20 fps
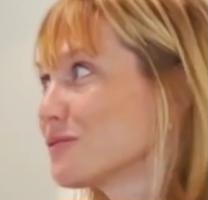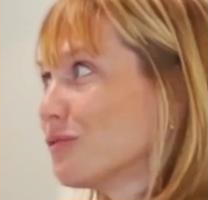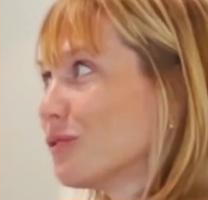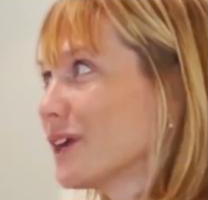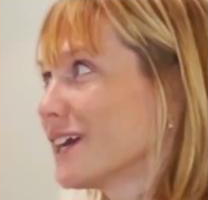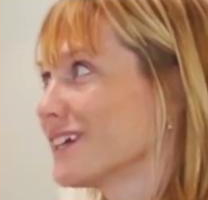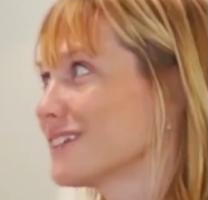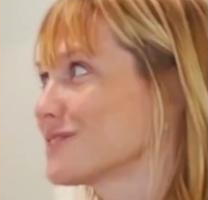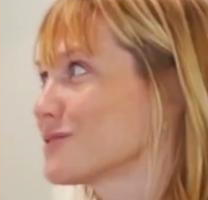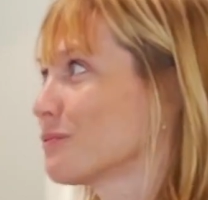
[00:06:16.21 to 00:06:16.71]

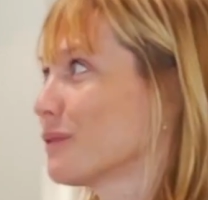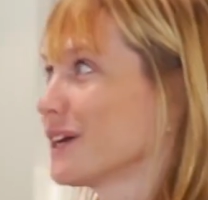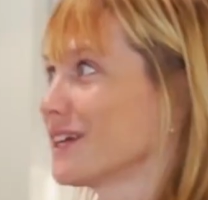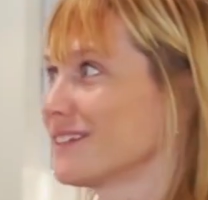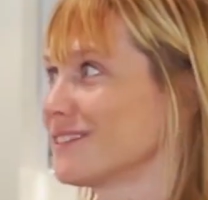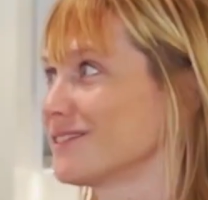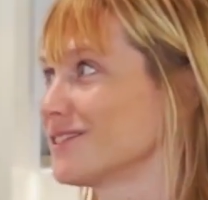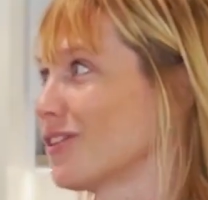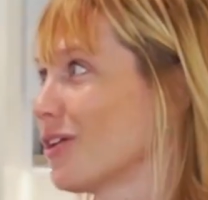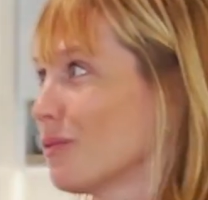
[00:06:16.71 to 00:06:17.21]
whites.
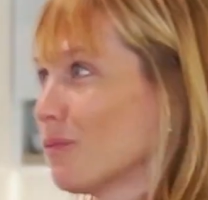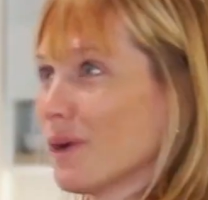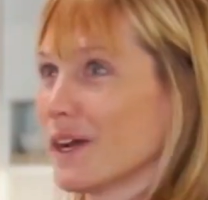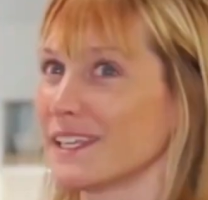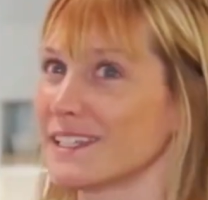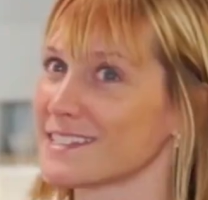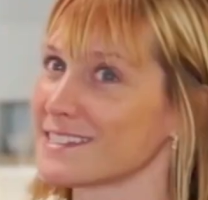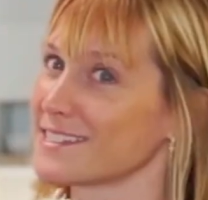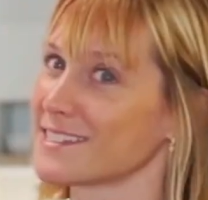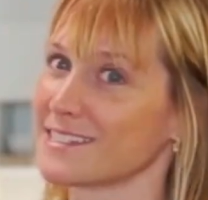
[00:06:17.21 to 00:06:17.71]
Not white
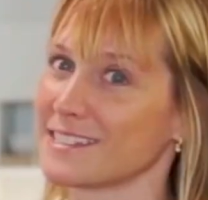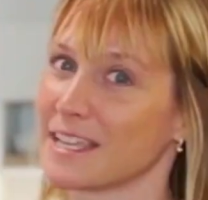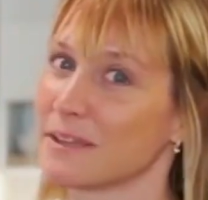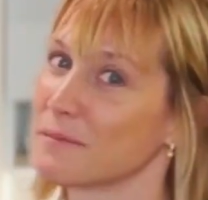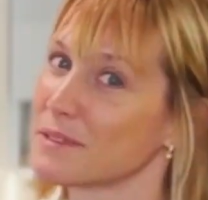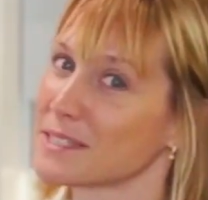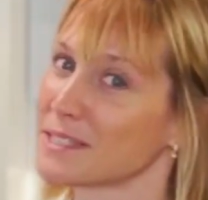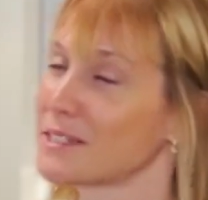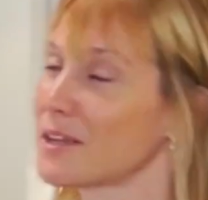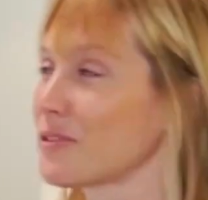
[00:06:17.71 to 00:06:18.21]
is the same
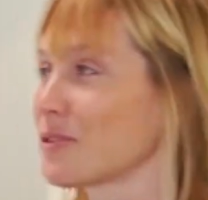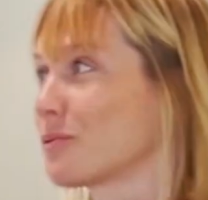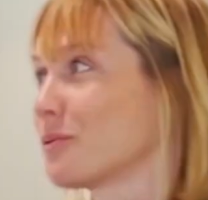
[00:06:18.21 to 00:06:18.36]
as another